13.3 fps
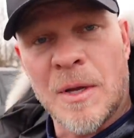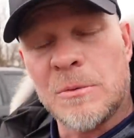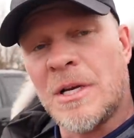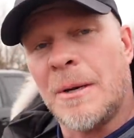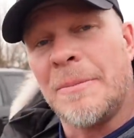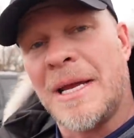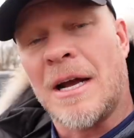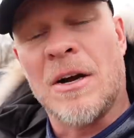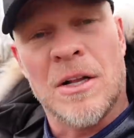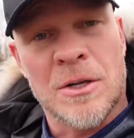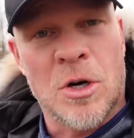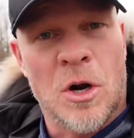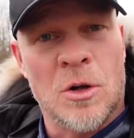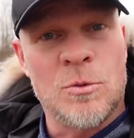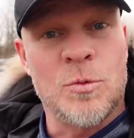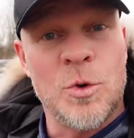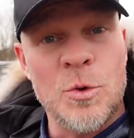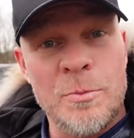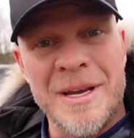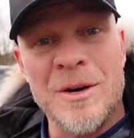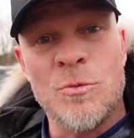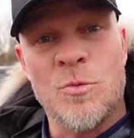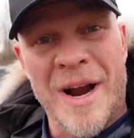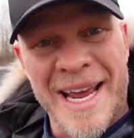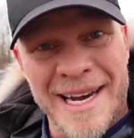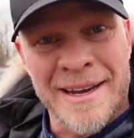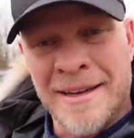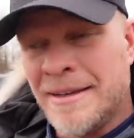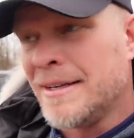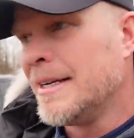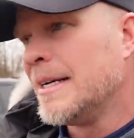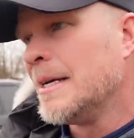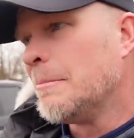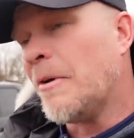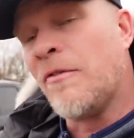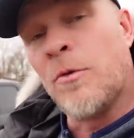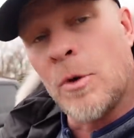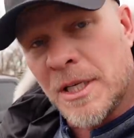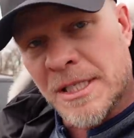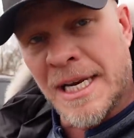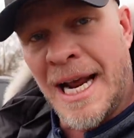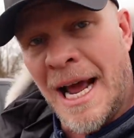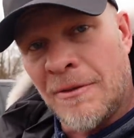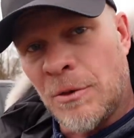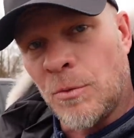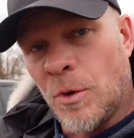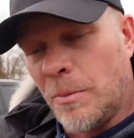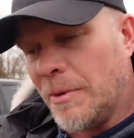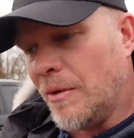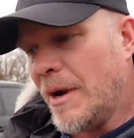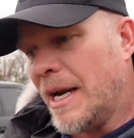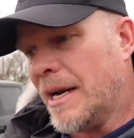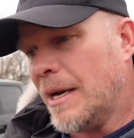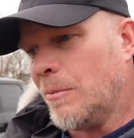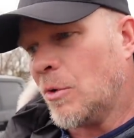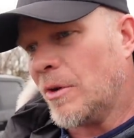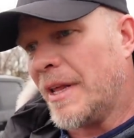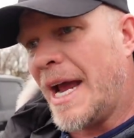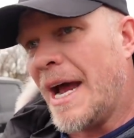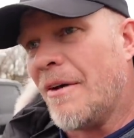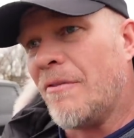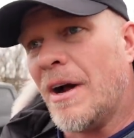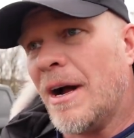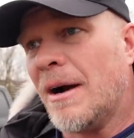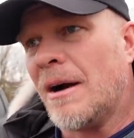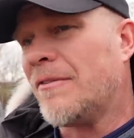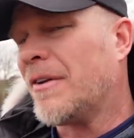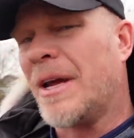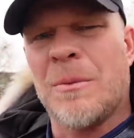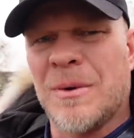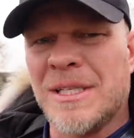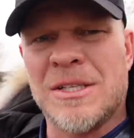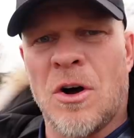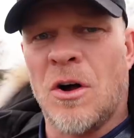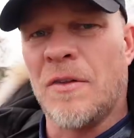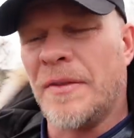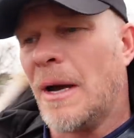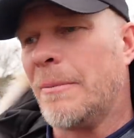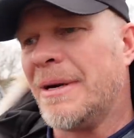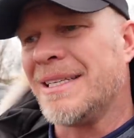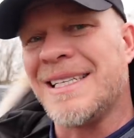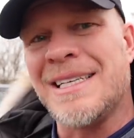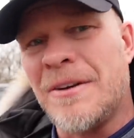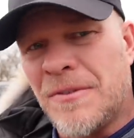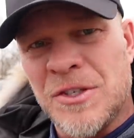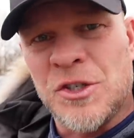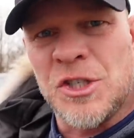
I was gonna pick a color called Ruby Red, but Ford doesn't have the Ruby Red anymore. They have, uh, I forget what it's called now, but it's a different